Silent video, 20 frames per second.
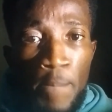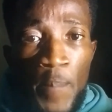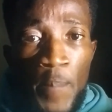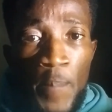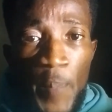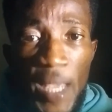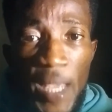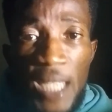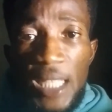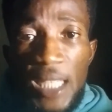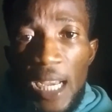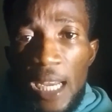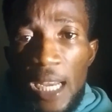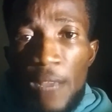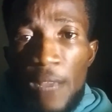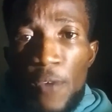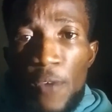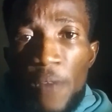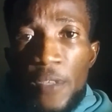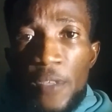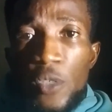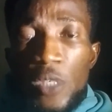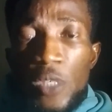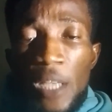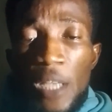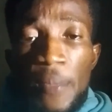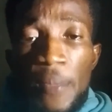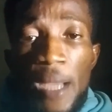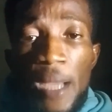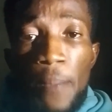Each and every of these social
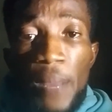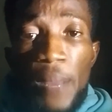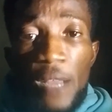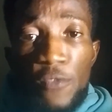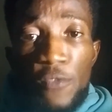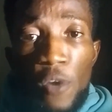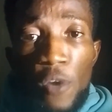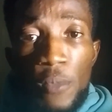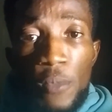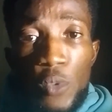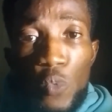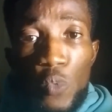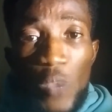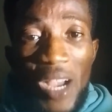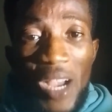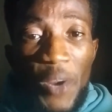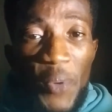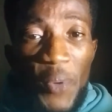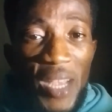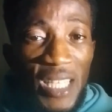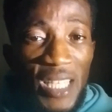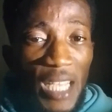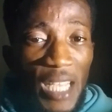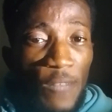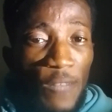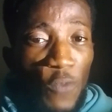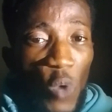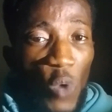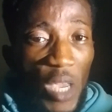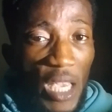media platforms were created
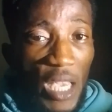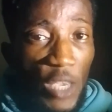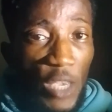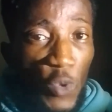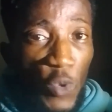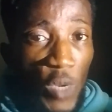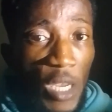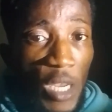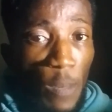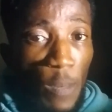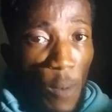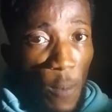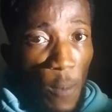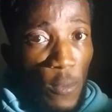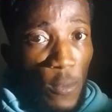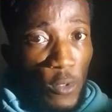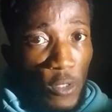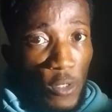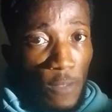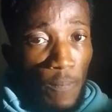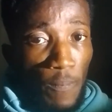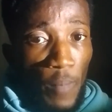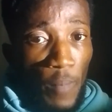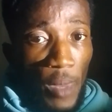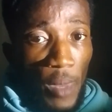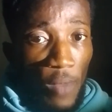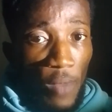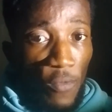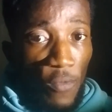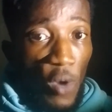for a unique purpose,
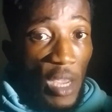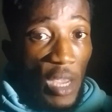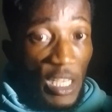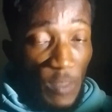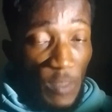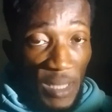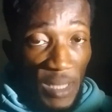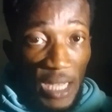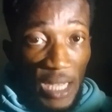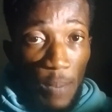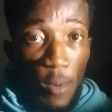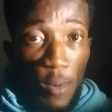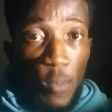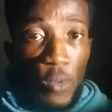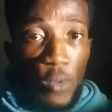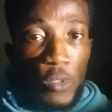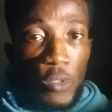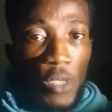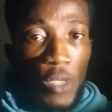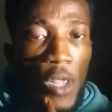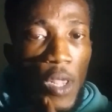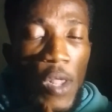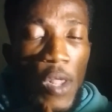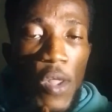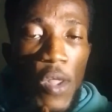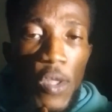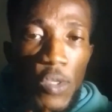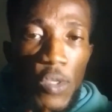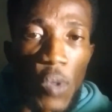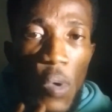for a special purpose.
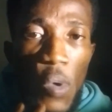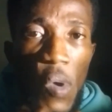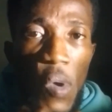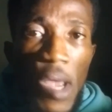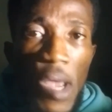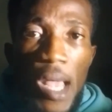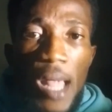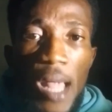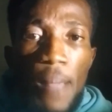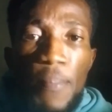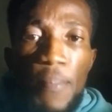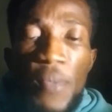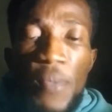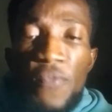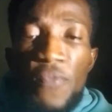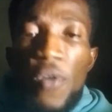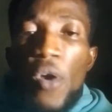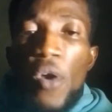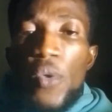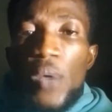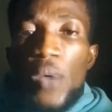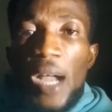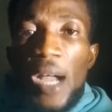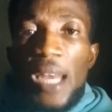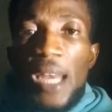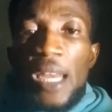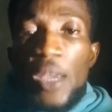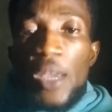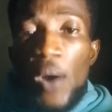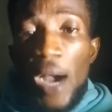So before you can
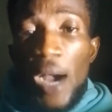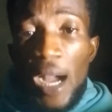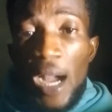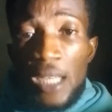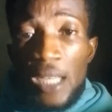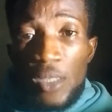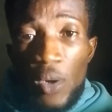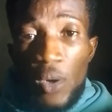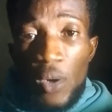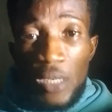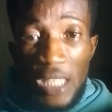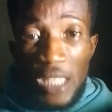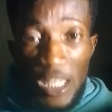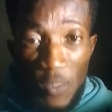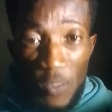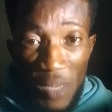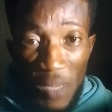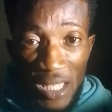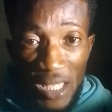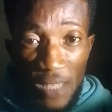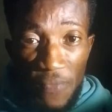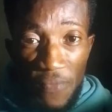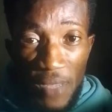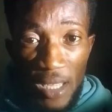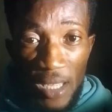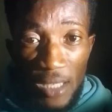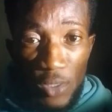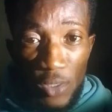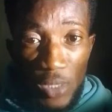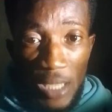lay your hand on a specific
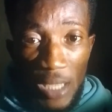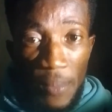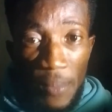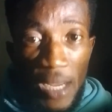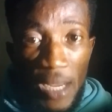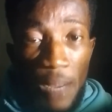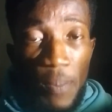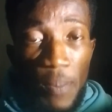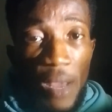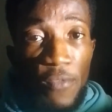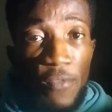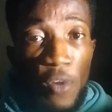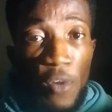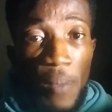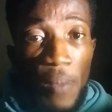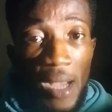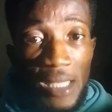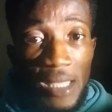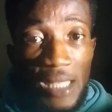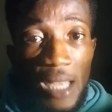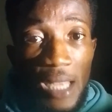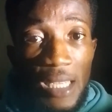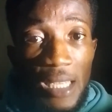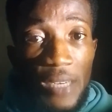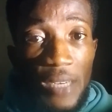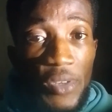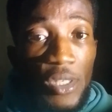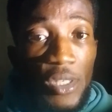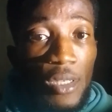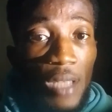social media platform and start
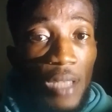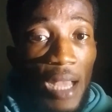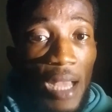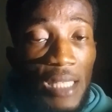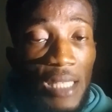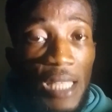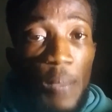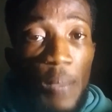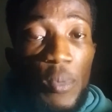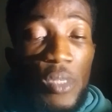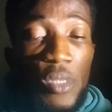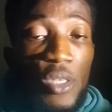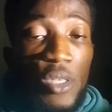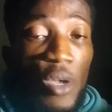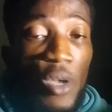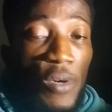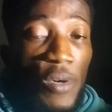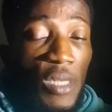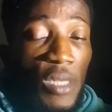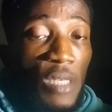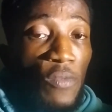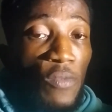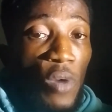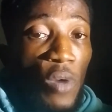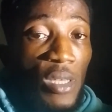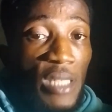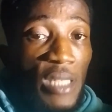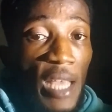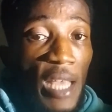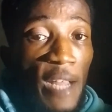creating and start posting your creative works
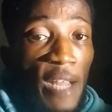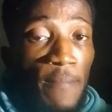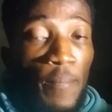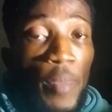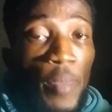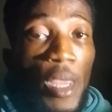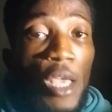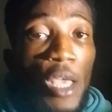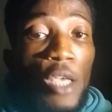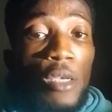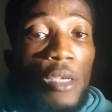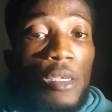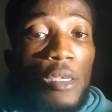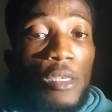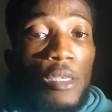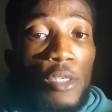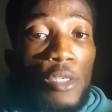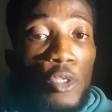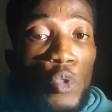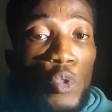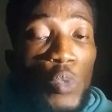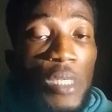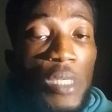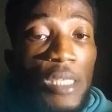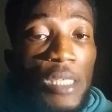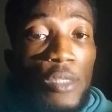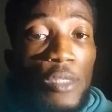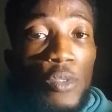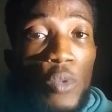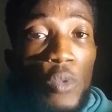there, you need to